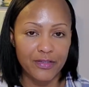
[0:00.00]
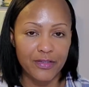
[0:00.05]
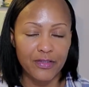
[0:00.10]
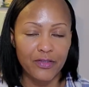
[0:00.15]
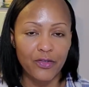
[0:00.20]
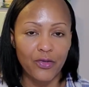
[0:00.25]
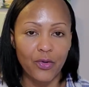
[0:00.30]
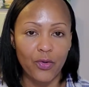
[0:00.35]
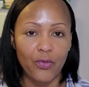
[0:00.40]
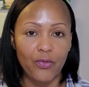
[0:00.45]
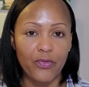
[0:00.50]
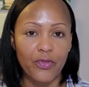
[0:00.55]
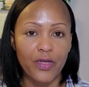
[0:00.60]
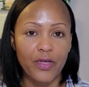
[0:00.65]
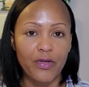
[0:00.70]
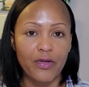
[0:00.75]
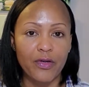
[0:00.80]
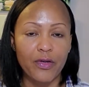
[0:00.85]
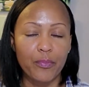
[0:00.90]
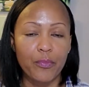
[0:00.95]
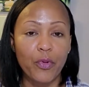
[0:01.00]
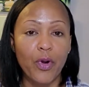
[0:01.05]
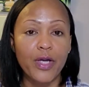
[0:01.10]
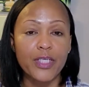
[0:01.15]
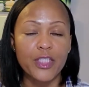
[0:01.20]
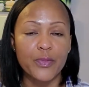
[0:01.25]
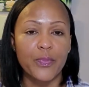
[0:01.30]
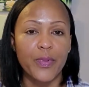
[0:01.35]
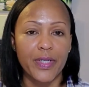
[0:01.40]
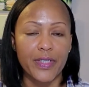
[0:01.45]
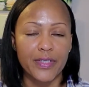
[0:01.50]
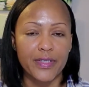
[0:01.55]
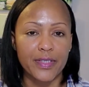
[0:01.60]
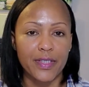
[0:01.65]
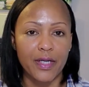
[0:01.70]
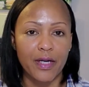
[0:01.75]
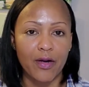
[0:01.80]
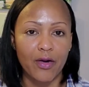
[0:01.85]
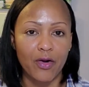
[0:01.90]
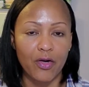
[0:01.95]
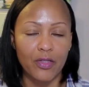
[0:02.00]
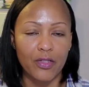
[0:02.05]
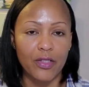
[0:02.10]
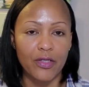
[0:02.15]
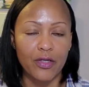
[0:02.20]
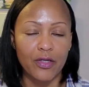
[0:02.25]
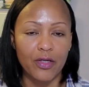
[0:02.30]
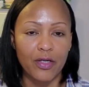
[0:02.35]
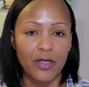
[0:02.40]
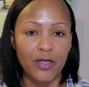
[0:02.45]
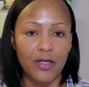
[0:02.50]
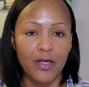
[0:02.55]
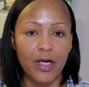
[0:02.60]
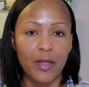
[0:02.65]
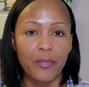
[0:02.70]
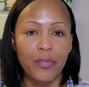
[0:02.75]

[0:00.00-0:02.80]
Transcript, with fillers: you know, their prospect or their uh,